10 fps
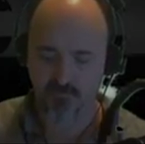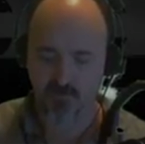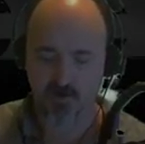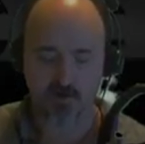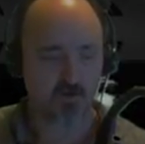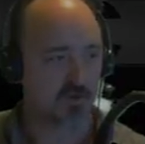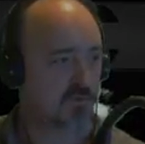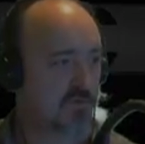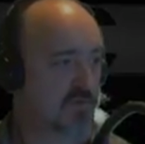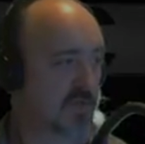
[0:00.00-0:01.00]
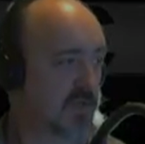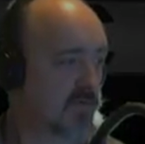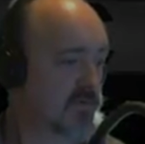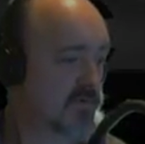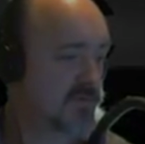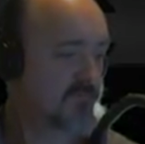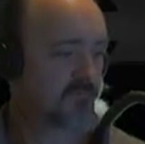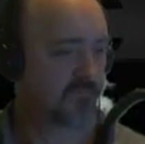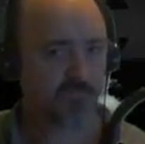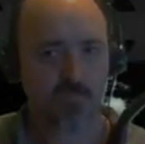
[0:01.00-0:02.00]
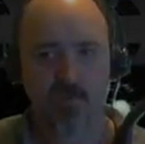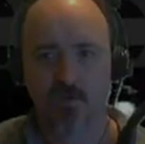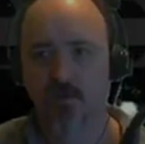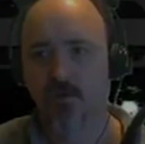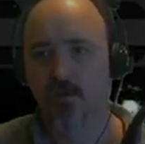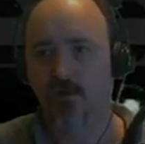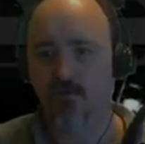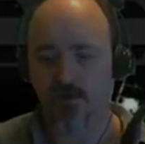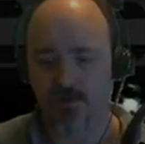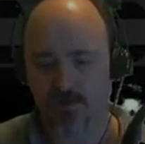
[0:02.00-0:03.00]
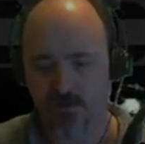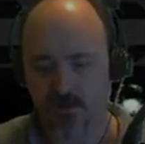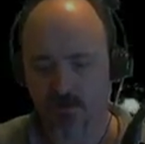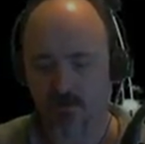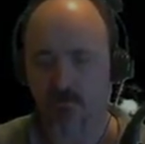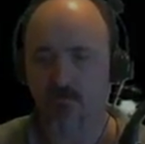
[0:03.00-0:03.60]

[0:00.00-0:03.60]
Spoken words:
Are you taking Rose? All right, now.